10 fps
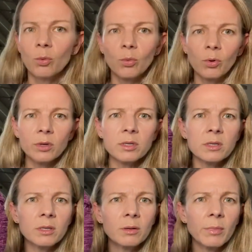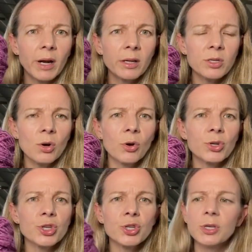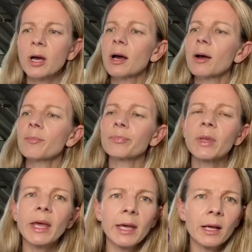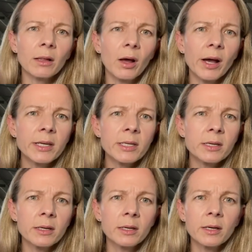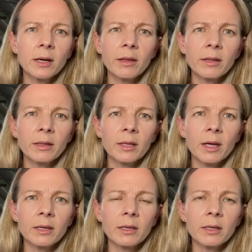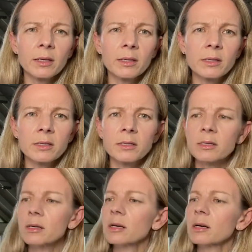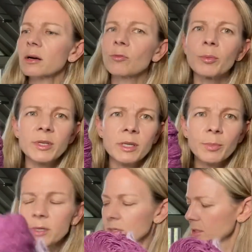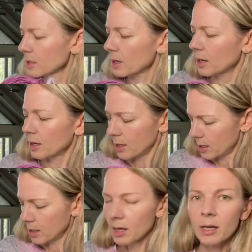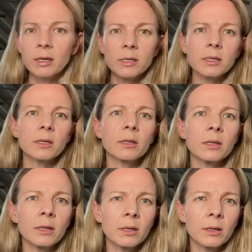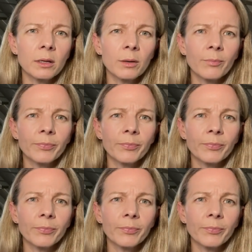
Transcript: was the Madelinetosh Air Light. I think that is Ruby Slippers. And the,